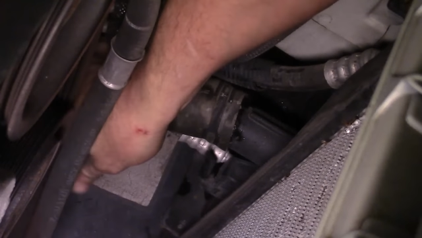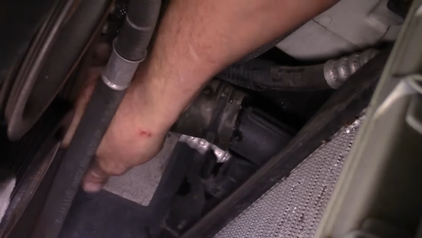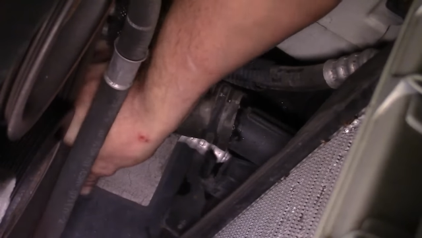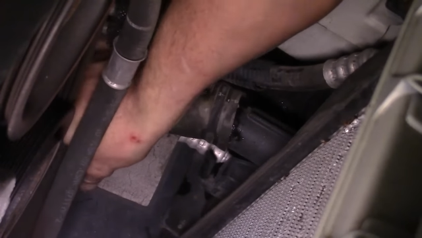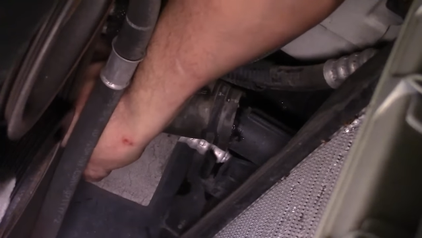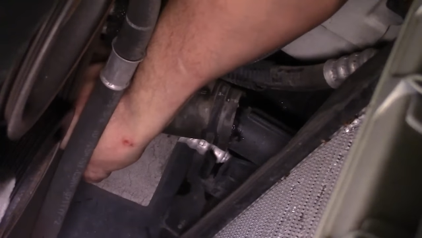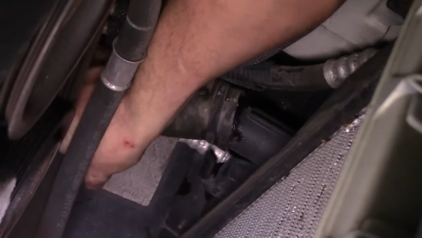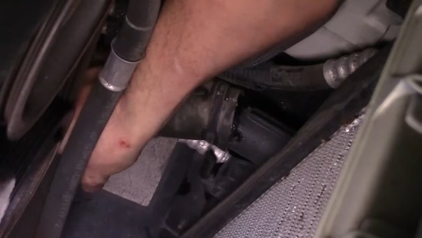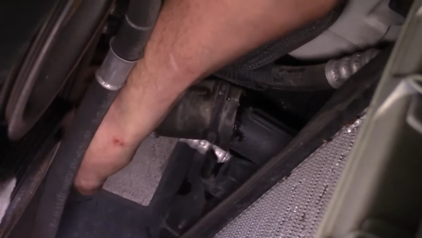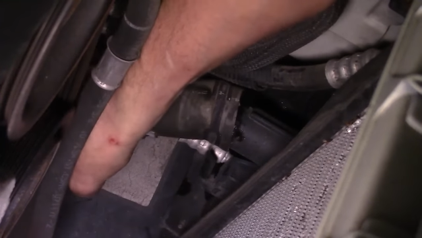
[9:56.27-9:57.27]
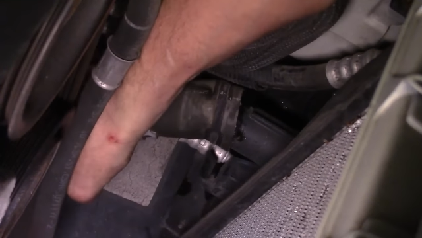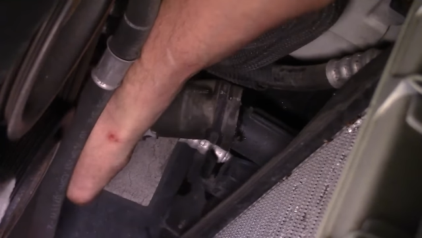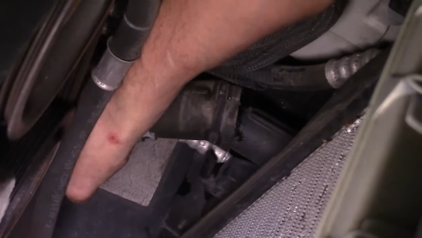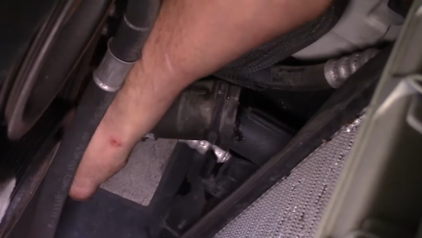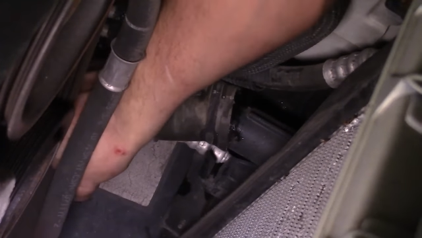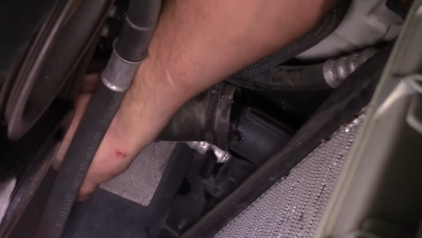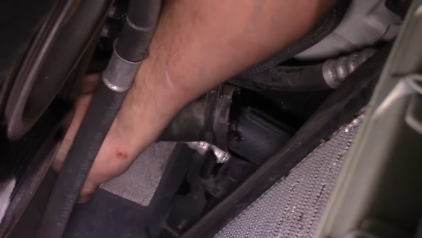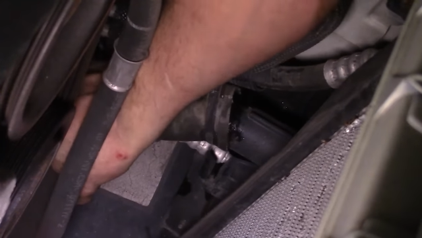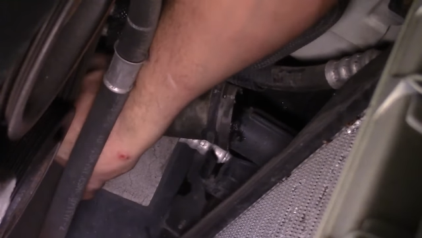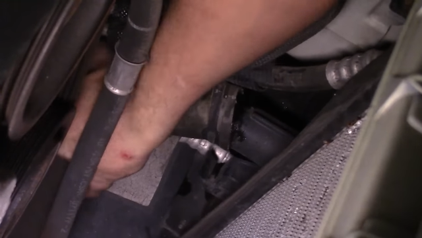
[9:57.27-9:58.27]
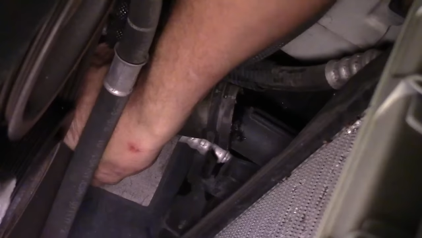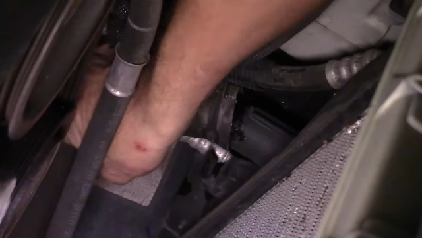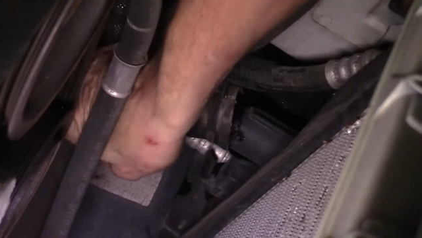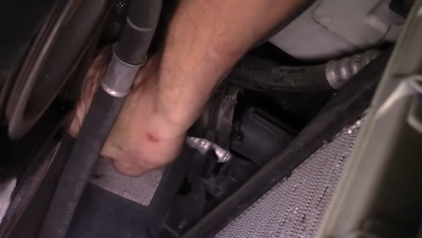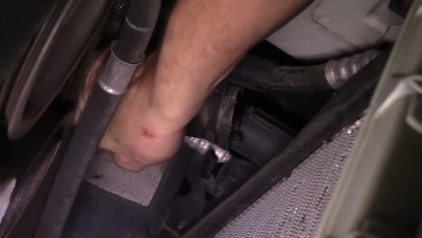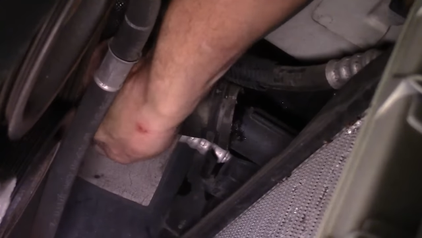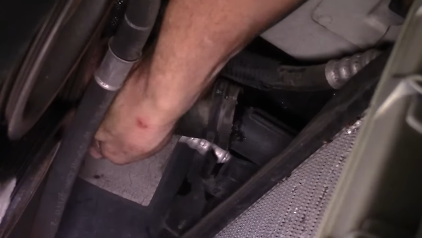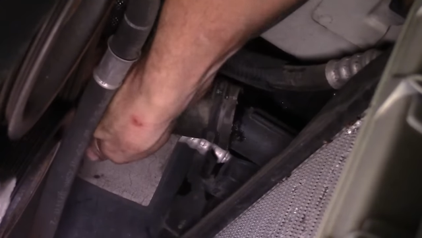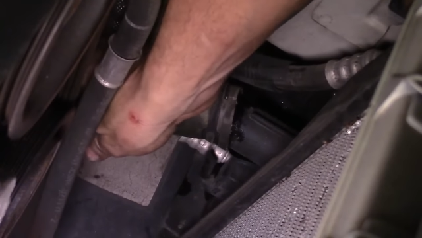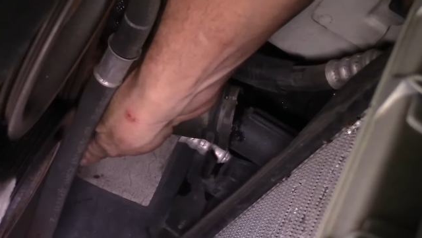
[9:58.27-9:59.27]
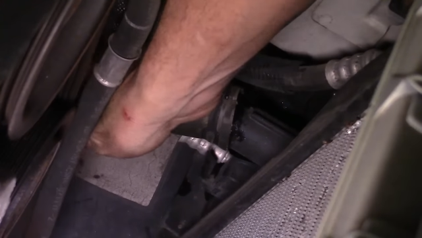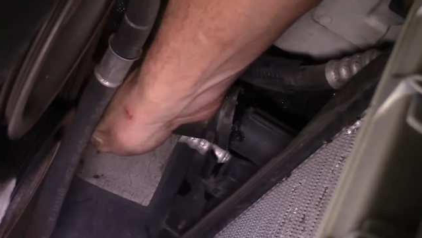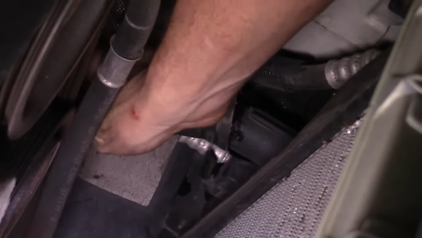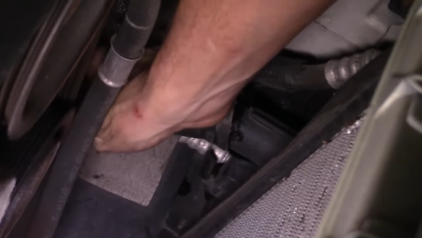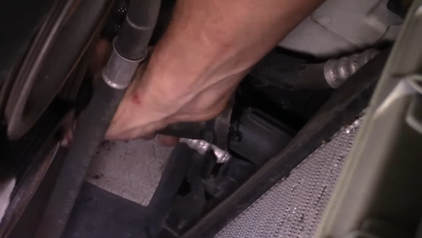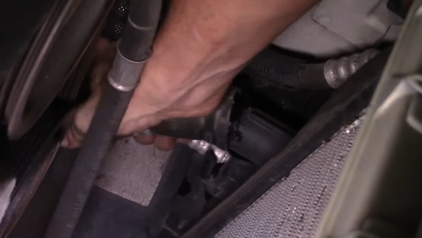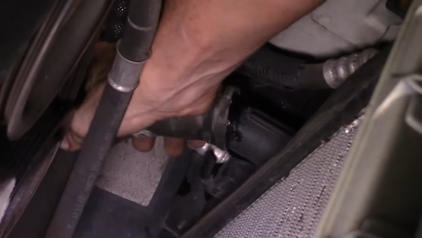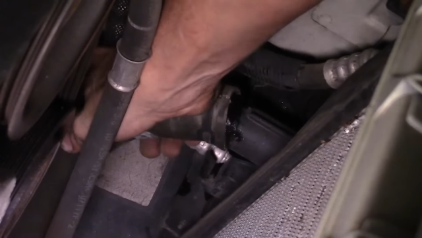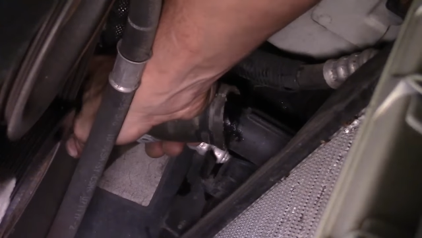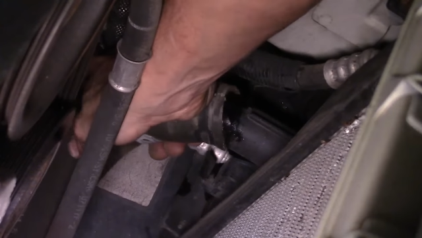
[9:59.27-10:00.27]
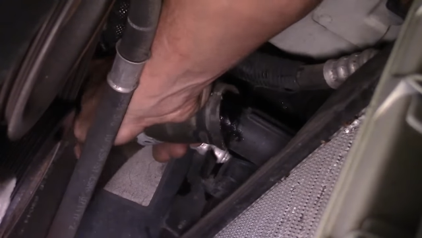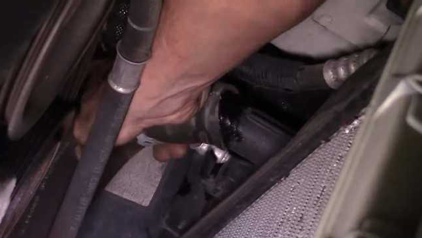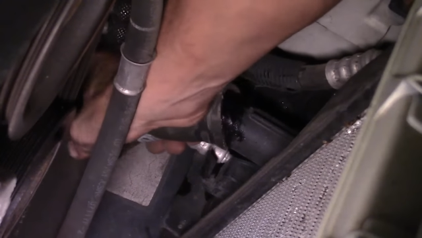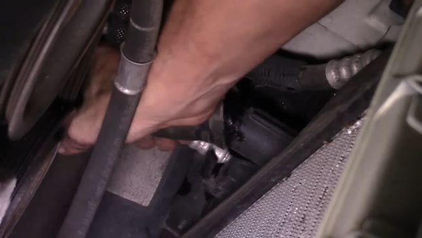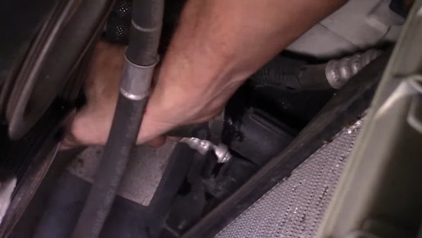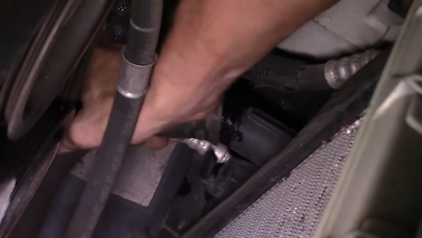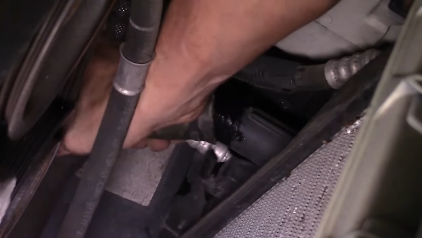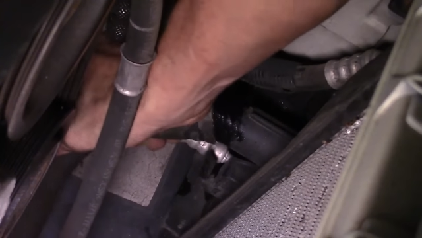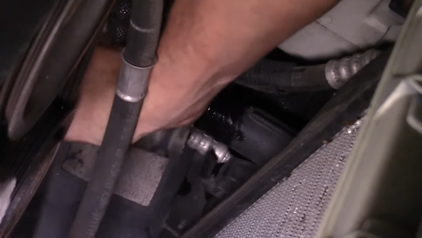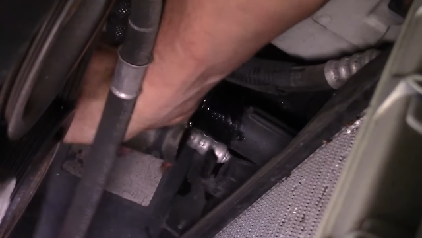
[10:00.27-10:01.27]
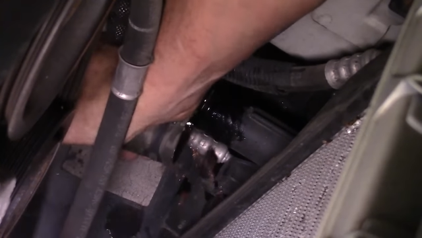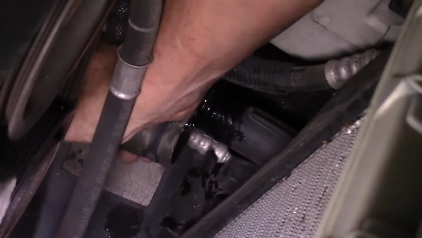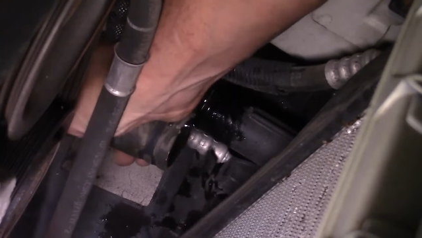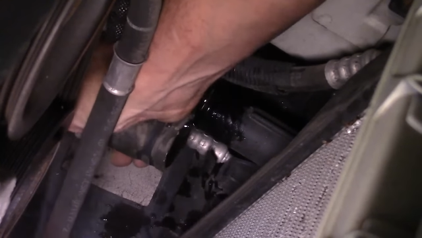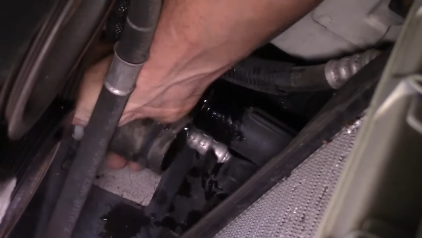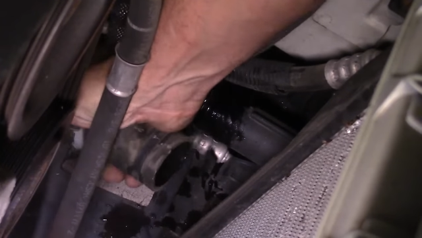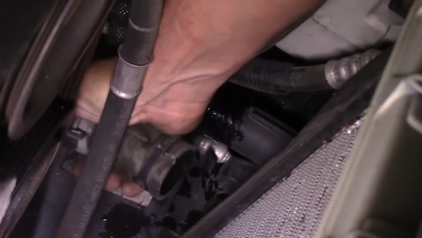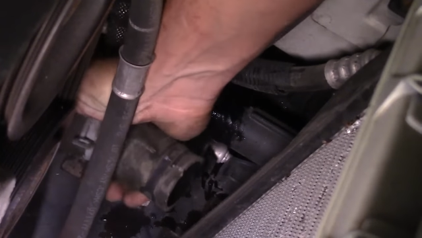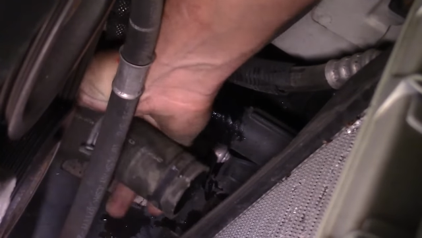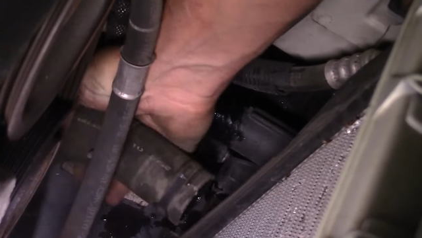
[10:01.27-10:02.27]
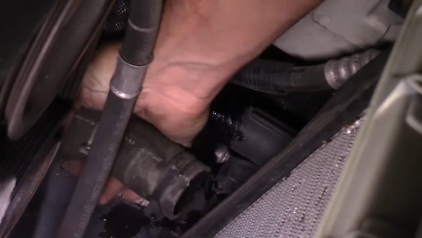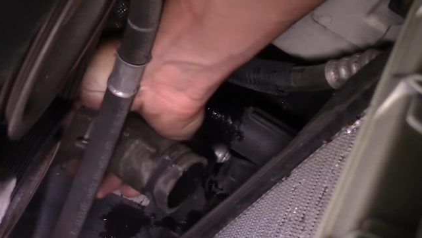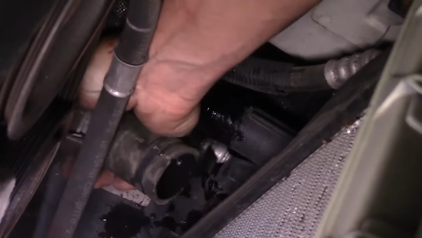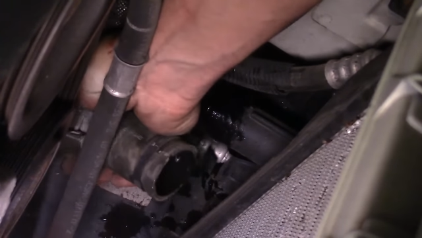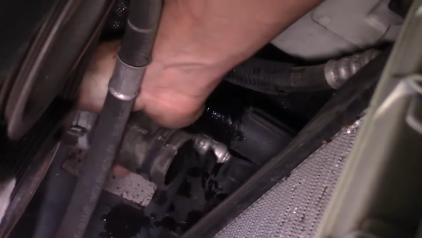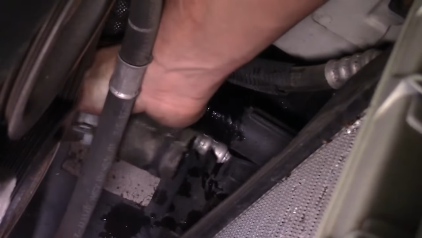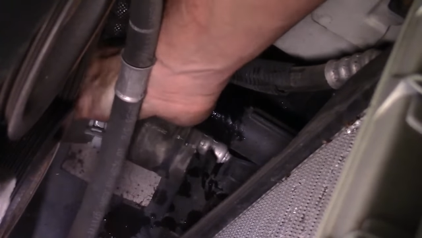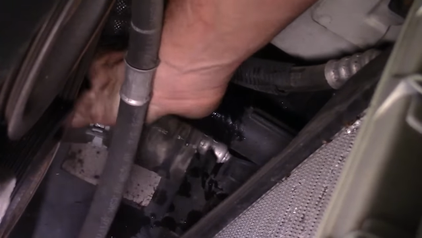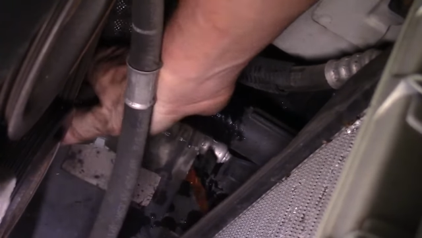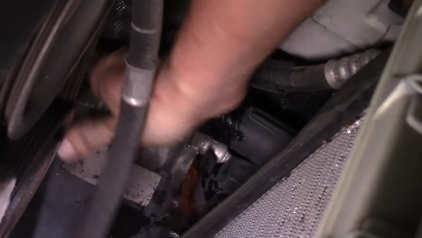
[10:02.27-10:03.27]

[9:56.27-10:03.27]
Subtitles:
[unreadable: no face in view]